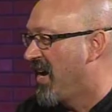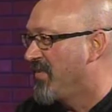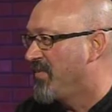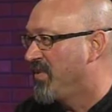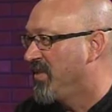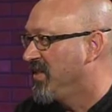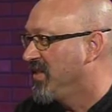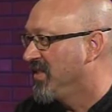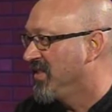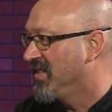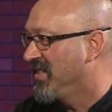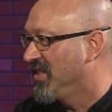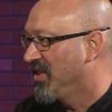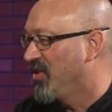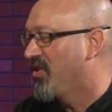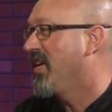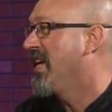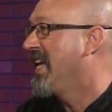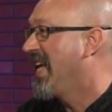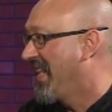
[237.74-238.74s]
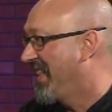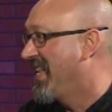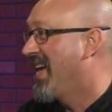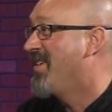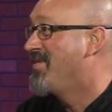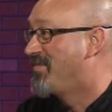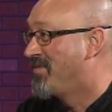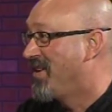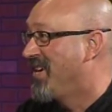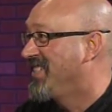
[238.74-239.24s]
been looking at
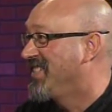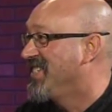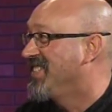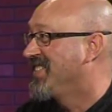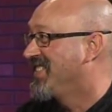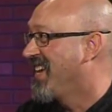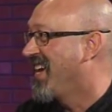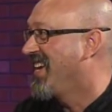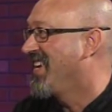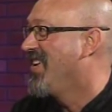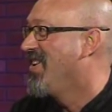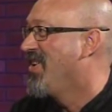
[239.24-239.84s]
that bridge and saying,